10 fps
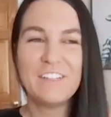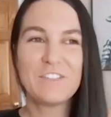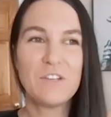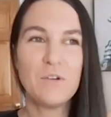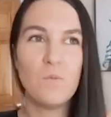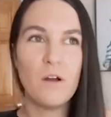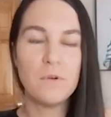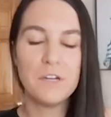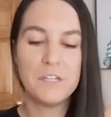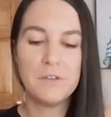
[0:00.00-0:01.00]
So what
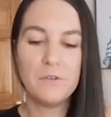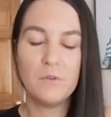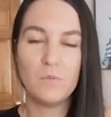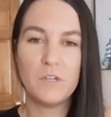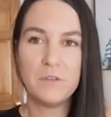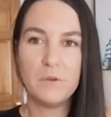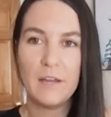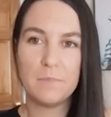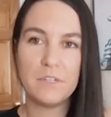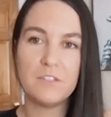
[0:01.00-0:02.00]
were you, when you
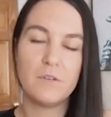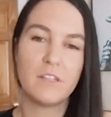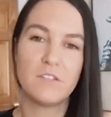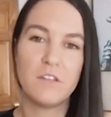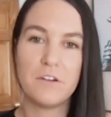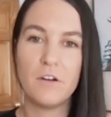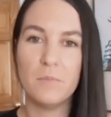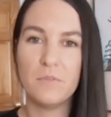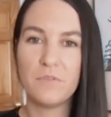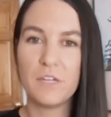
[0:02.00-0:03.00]
had been doing this on your own
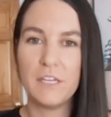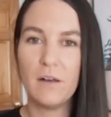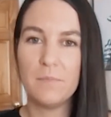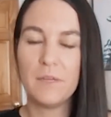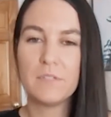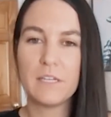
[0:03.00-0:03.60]
before eCom Babes,